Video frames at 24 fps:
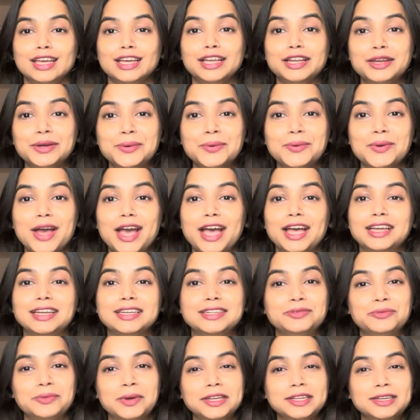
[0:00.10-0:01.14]
Hello
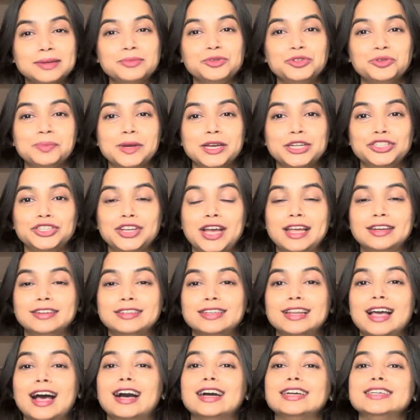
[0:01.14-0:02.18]
and welcome to my
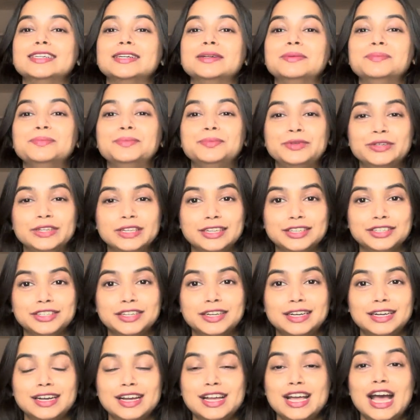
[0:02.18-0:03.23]
channel. I am
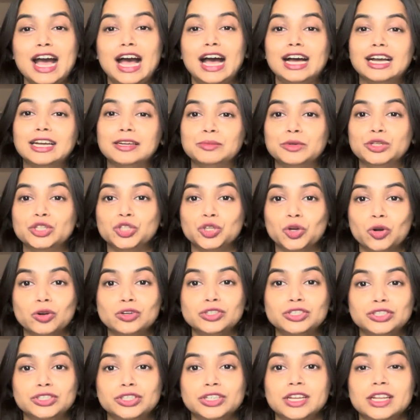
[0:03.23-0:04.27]
Prerna. I'm a
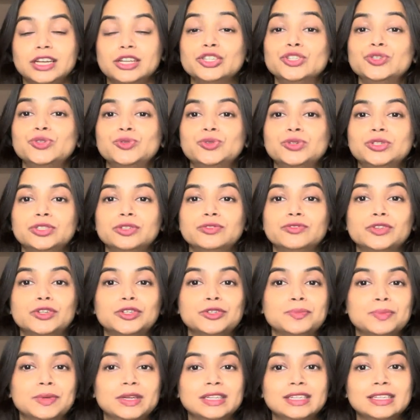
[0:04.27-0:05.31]
doctor and a student of
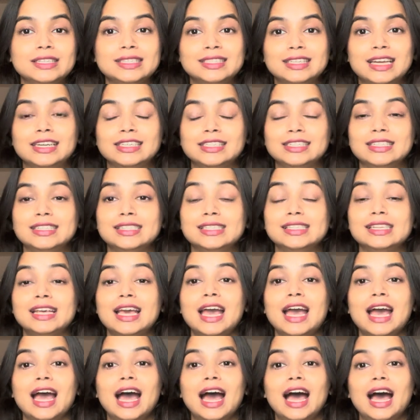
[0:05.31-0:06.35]
cosmetic science.
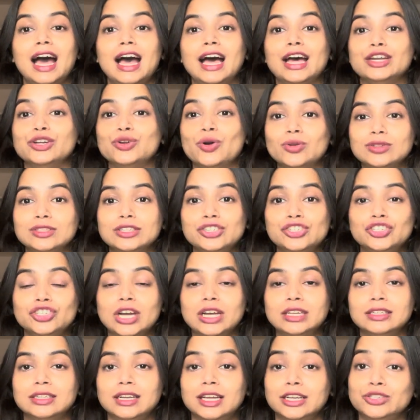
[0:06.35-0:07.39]
And on this
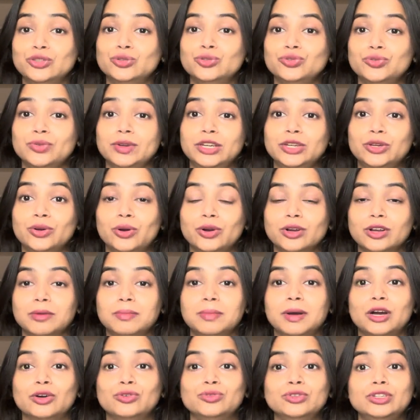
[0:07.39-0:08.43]
channel, I usually talk
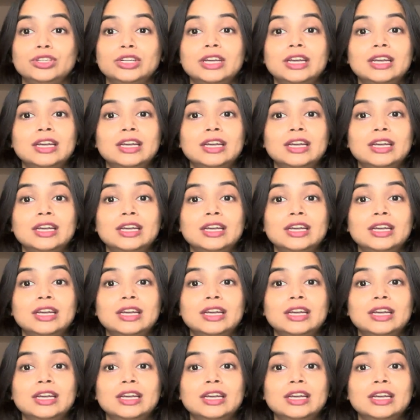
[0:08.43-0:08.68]
about